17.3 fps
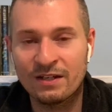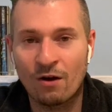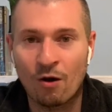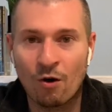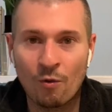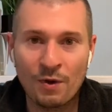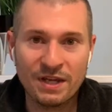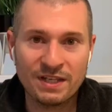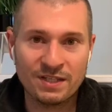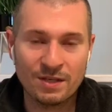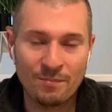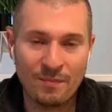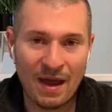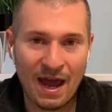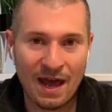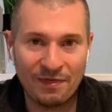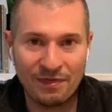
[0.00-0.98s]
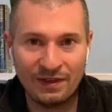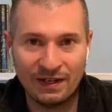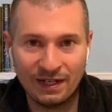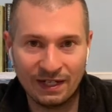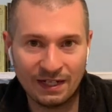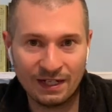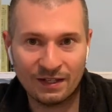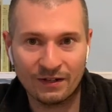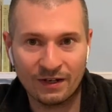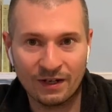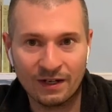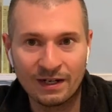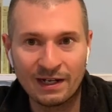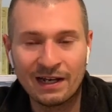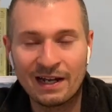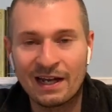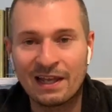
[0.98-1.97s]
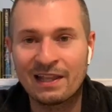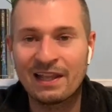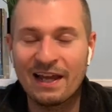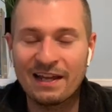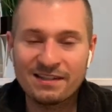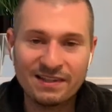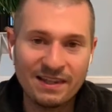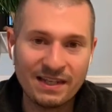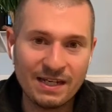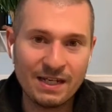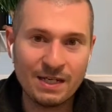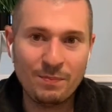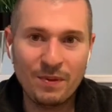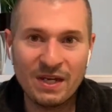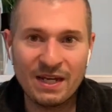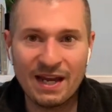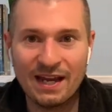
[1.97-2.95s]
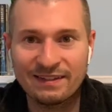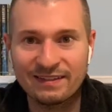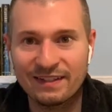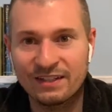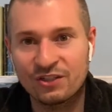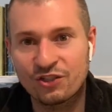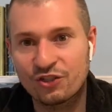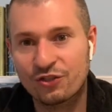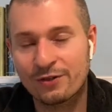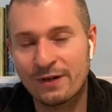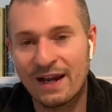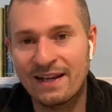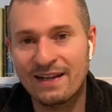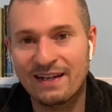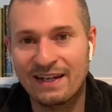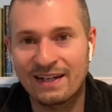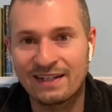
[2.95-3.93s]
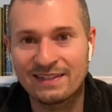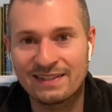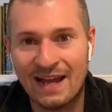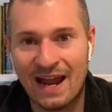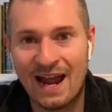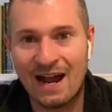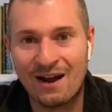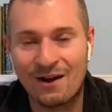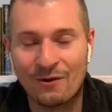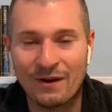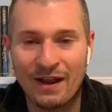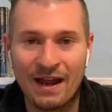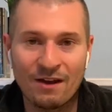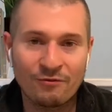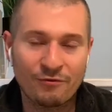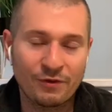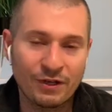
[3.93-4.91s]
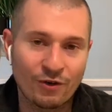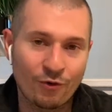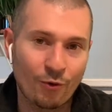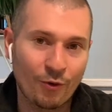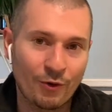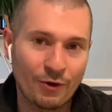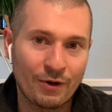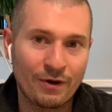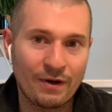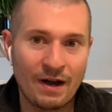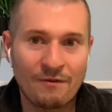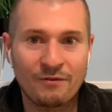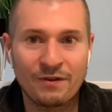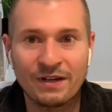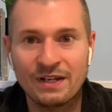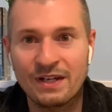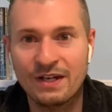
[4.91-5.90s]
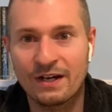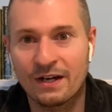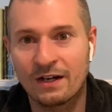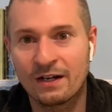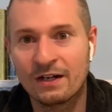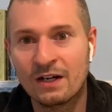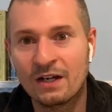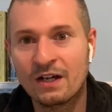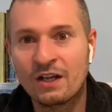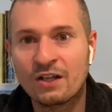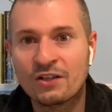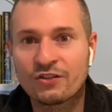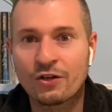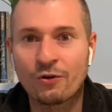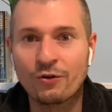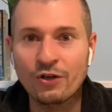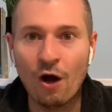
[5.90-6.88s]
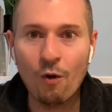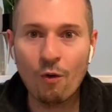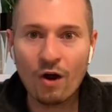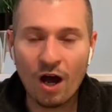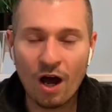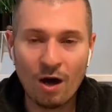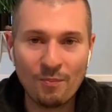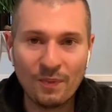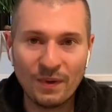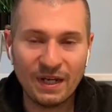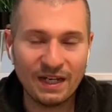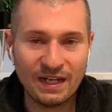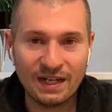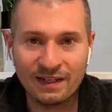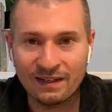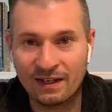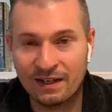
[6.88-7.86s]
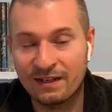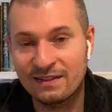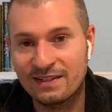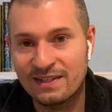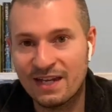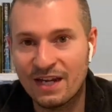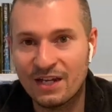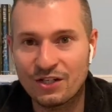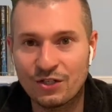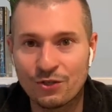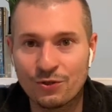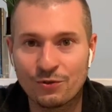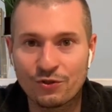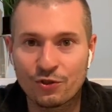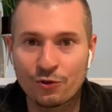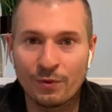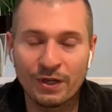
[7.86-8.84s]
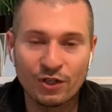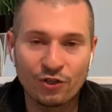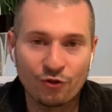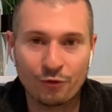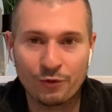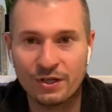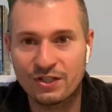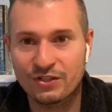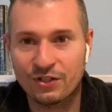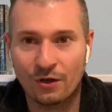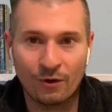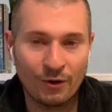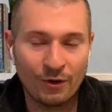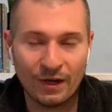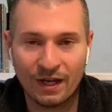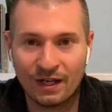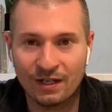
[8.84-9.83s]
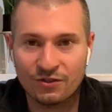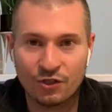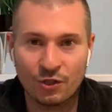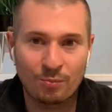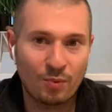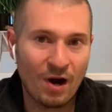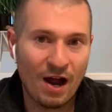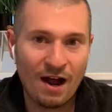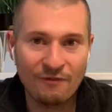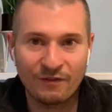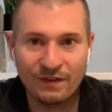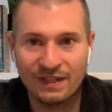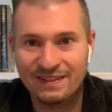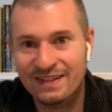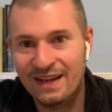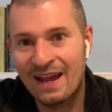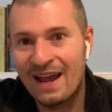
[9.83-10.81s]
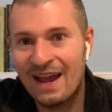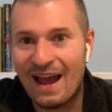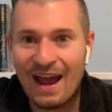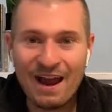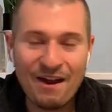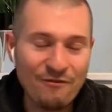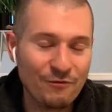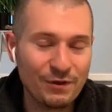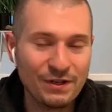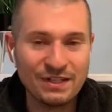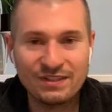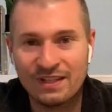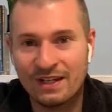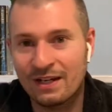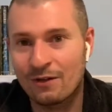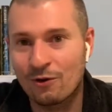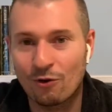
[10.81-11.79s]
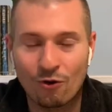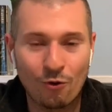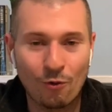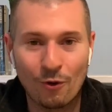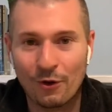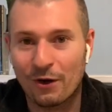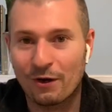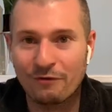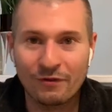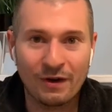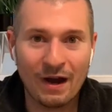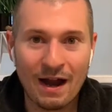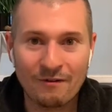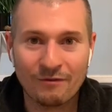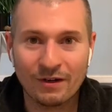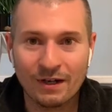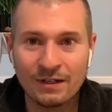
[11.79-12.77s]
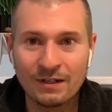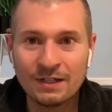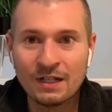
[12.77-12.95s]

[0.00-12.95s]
always a bad thing either, unless the EPS is trending down every quarter or every year. So no company can continue to increase earnings or profits every single quarter forever.